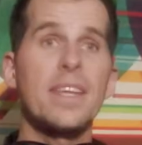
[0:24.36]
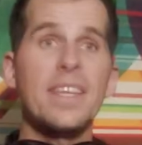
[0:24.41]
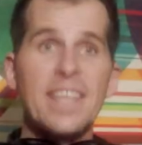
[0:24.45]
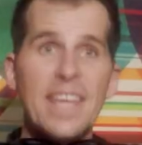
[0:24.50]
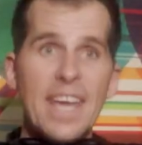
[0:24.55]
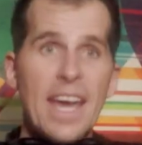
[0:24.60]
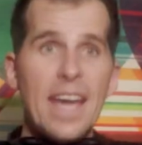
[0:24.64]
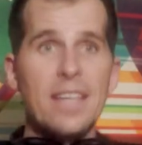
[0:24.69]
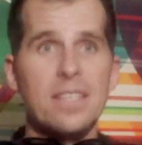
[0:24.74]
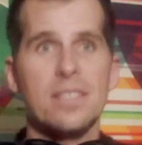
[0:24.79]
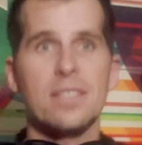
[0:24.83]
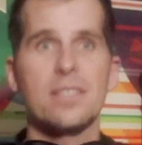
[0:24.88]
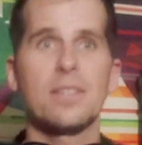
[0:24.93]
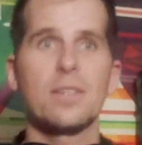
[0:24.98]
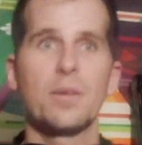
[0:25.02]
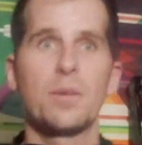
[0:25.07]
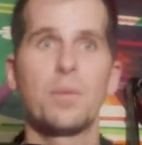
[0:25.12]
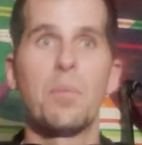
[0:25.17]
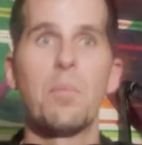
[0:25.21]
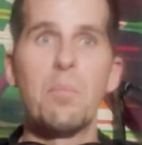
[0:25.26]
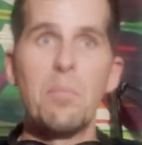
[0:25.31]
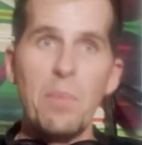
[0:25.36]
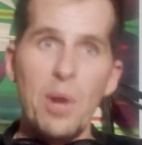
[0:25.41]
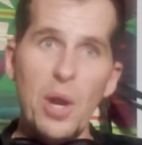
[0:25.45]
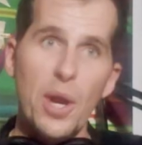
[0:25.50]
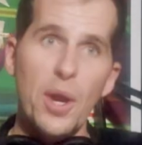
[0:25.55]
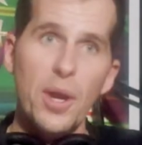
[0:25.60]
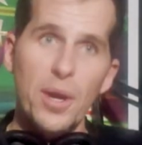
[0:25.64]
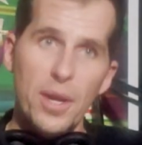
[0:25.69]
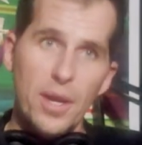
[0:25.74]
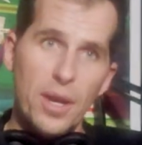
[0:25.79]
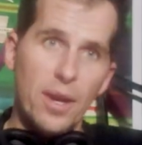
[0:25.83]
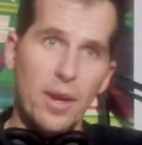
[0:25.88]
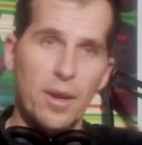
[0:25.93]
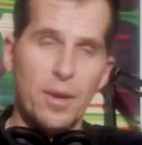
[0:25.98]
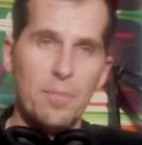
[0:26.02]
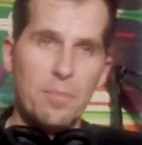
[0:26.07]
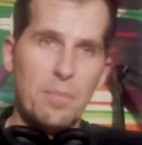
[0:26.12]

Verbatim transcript: Yes, murder.